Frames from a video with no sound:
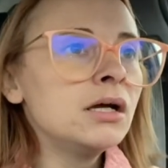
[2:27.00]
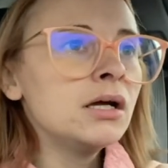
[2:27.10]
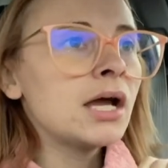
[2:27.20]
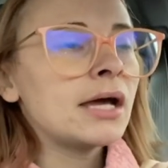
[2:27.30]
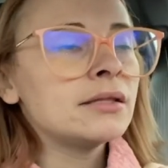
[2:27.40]

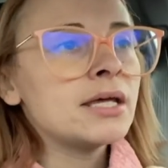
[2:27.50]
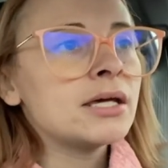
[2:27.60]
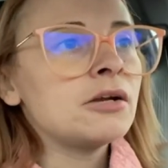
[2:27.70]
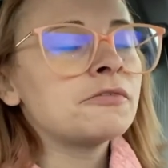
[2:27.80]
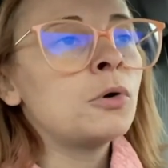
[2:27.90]
And
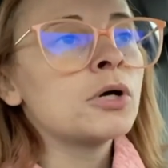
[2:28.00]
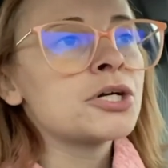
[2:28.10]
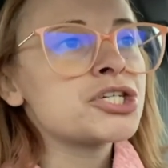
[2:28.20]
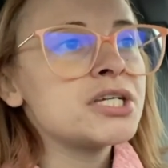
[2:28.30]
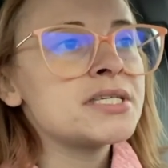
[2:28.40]
then of
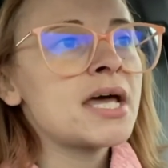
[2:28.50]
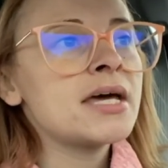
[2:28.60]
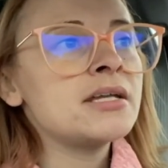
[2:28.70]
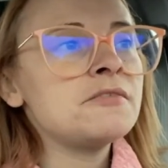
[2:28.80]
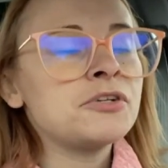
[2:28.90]
course she
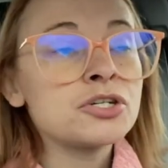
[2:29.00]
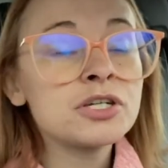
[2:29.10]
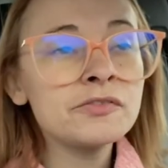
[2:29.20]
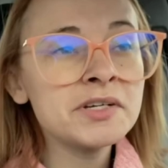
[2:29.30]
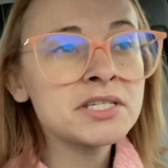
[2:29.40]
said, if your
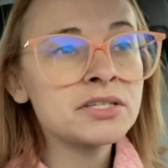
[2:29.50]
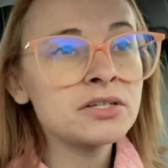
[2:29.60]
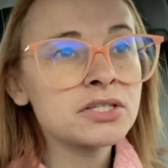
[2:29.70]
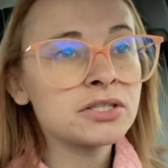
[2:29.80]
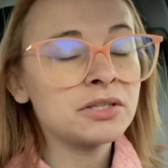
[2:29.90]
cervix
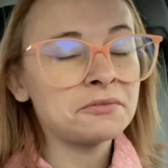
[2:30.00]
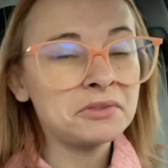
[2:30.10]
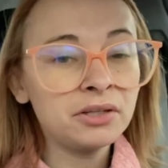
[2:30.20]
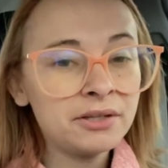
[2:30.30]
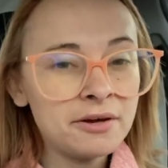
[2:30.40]
looks, if
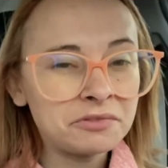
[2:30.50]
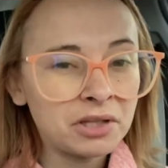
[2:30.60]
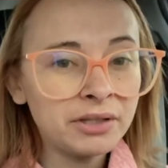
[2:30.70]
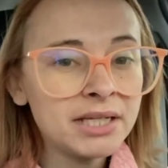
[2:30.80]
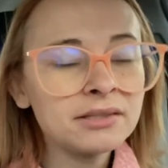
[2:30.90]
the
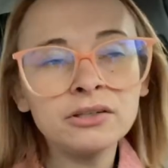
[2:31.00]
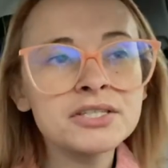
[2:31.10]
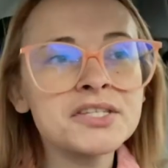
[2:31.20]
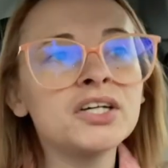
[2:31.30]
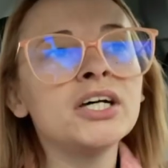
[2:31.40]
length
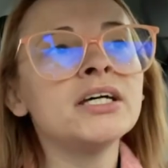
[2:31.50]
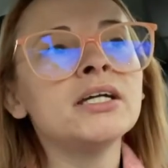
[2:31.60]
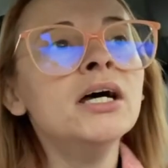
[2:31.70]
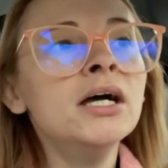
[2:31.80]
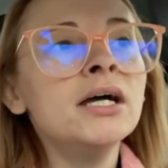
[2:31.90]
looks good,
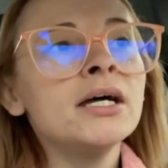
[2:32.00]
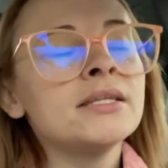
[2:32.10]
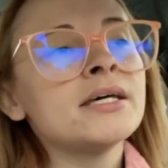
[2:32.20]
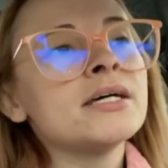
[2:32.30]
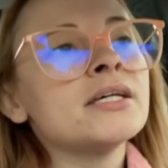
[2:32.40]

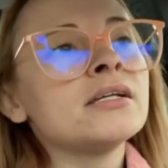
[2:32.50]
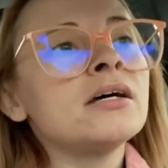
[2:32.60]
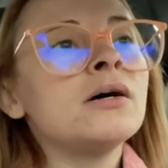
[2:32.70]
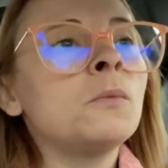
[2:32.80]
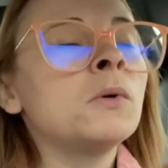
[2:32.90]

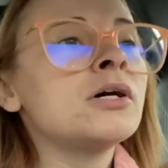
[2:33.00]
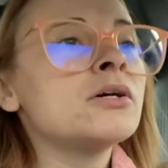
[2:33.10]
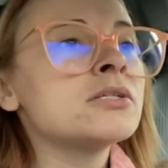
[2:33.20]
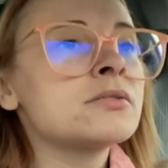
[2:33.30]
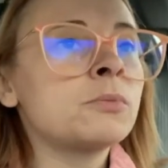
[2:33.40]
then what
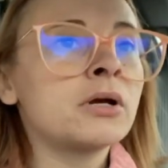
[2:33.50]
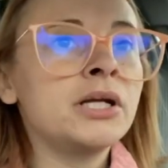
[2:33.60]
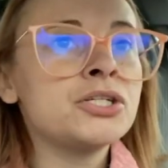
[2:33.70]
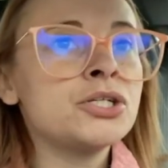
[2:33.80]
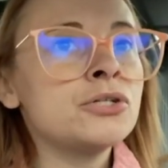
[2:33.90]
else we're
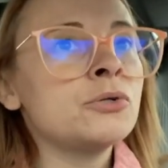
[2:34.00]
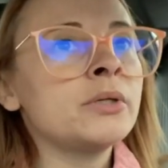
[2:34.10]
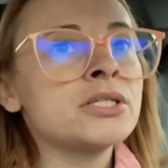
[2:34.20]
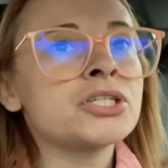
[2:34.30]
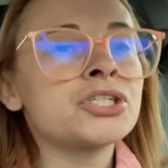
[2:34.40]
gonna do
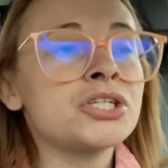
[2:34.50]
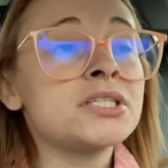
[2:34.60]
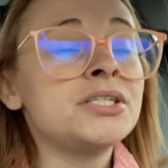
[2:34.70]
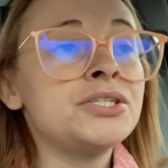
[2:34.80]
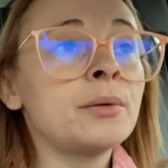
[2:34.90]
is just
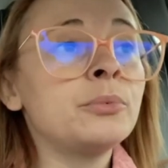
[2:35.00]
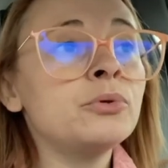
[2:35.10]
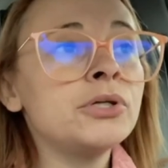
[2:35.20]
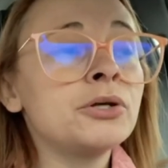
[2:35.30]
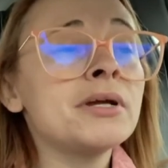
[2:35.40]
double
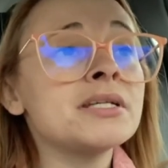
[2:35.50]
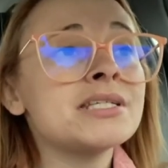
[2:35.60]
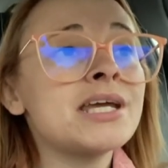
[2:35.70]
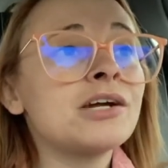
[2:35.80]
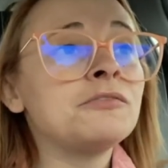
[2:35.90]
your
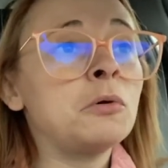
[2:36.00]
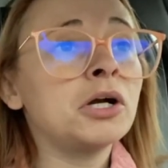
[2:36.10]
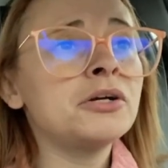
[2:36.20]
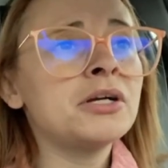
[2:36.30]
intake of water.